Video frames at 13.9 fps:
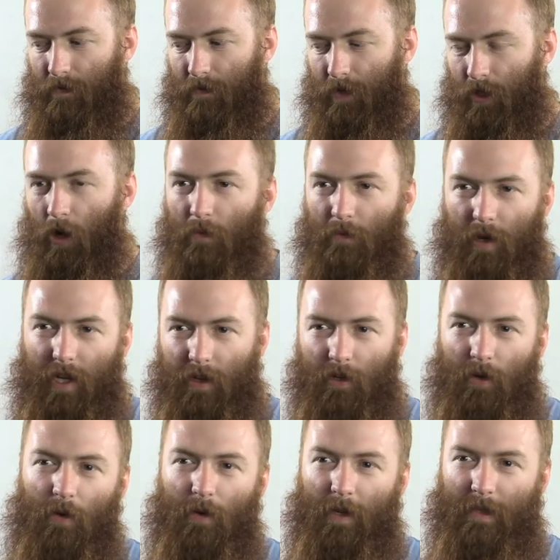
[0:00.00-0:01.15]
don't break your
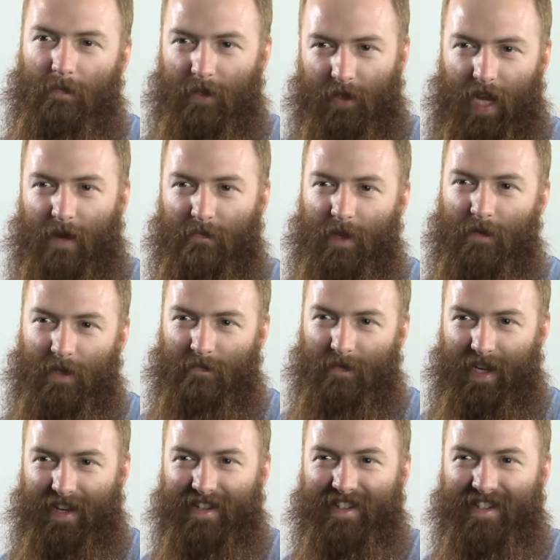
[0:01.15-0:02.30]
toys because you can't play with them
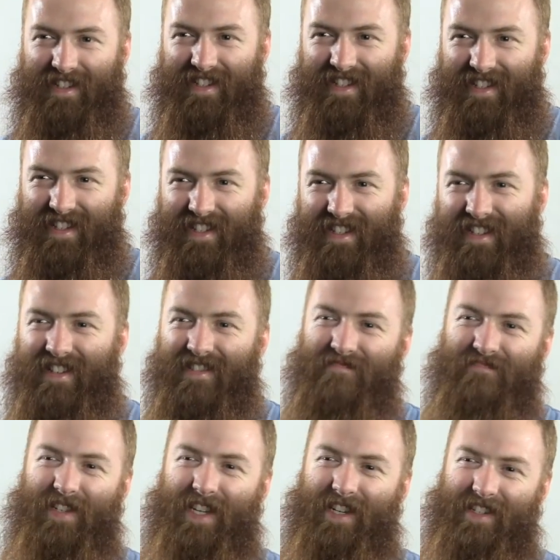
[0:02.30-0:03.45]
again.
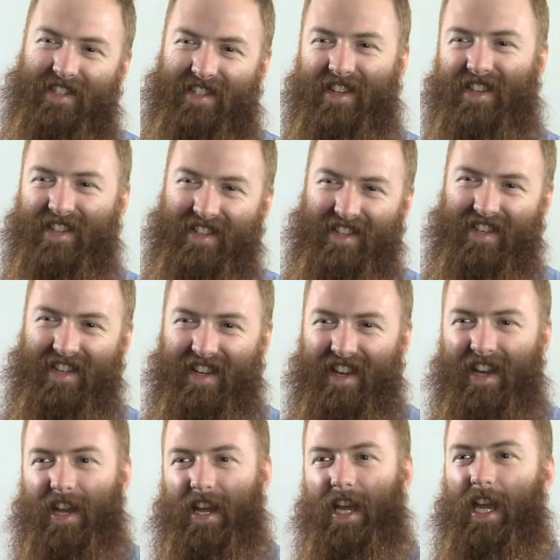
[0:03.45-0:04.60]
Because
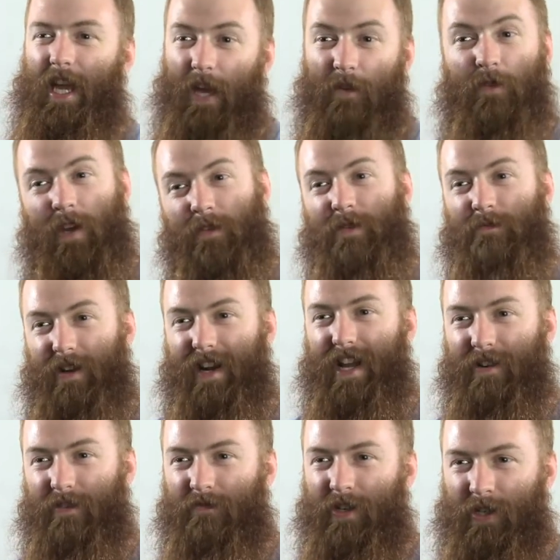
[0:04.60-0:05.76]
if you give someone an
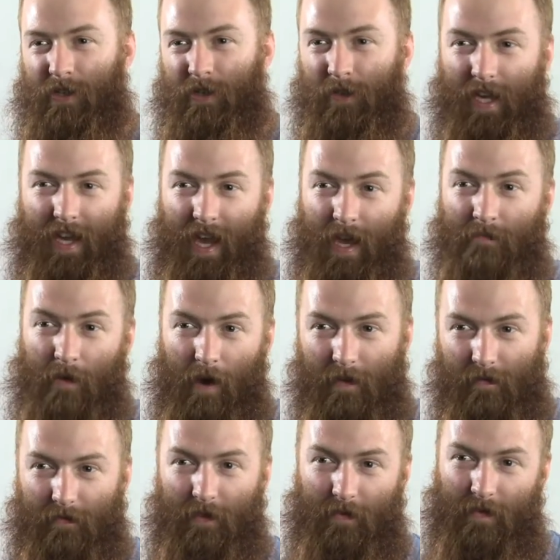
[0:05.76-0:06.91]
anal fissure and they can't bottom
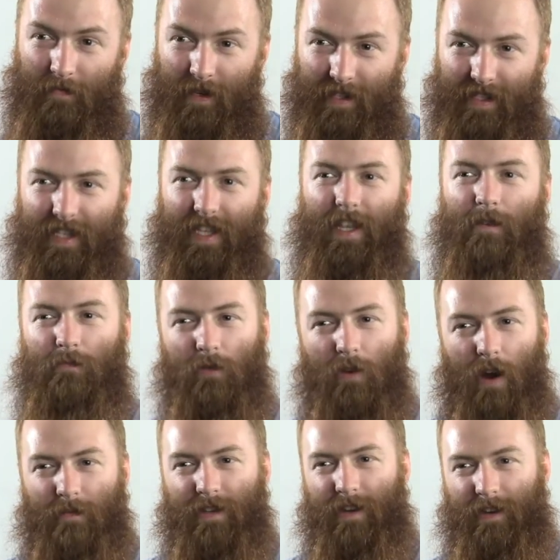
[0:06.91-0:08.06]
for 3 months, they're
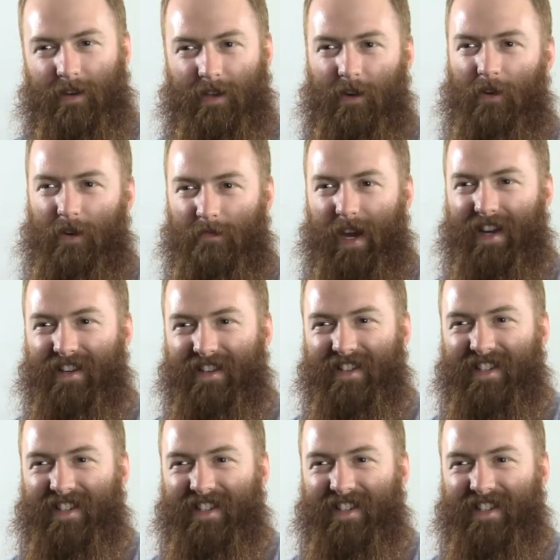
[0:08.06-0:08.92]
probably not going to call you back.